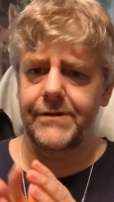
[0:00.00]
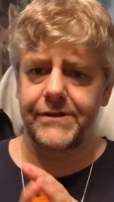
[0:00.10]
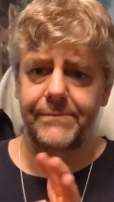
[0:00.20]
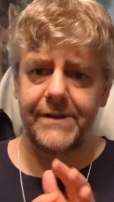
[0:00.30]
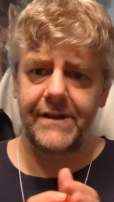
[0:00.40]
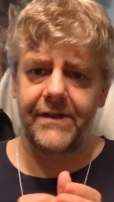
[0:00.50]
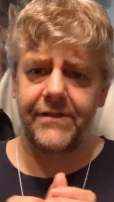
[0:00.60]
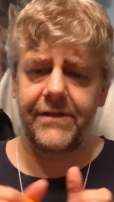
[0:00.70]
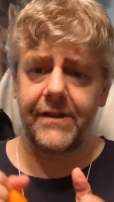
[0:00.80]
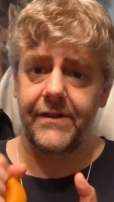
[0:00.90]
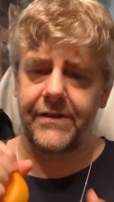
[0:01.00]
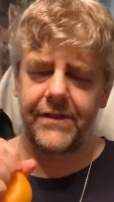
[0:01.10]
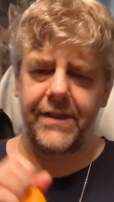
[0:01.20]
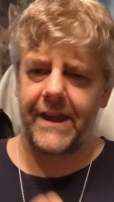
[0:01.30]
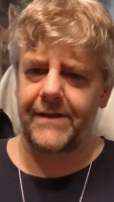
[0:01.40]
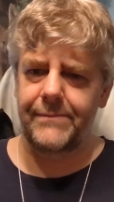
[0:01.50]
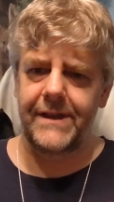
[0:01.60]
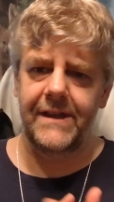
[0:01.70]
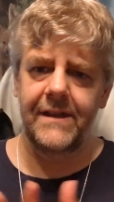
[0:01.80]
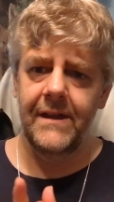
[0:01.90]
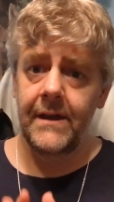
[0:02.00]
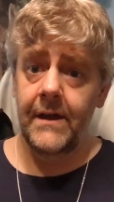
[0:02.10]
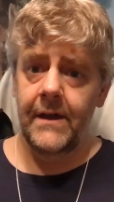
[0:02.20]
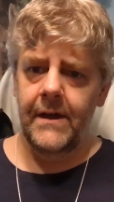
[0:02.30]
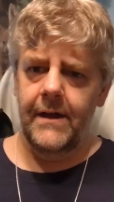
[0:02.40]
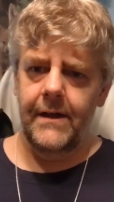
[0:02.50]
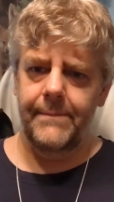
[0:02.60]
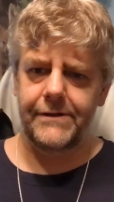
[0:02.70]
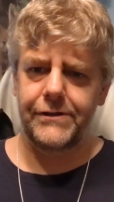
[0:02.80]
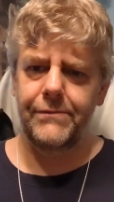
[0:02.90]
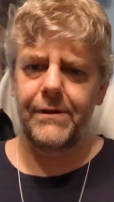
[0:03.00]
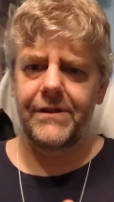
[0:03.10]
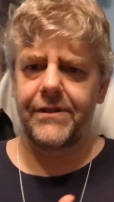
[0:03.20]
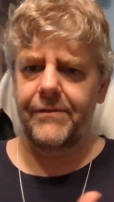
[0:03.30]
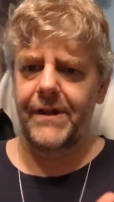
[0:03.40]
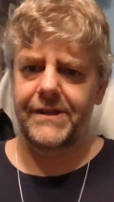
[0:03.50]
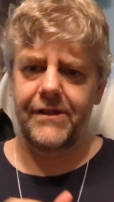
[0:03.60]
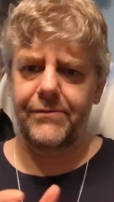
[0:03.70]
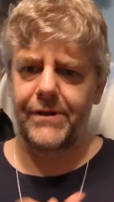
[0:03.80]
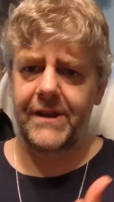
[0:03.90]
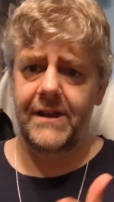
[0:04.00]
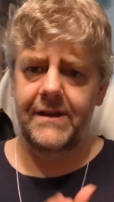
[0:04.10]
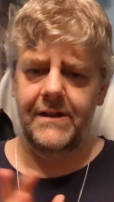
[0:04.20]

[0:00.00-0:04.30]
which will be nice because it's taken me about two months to write this one.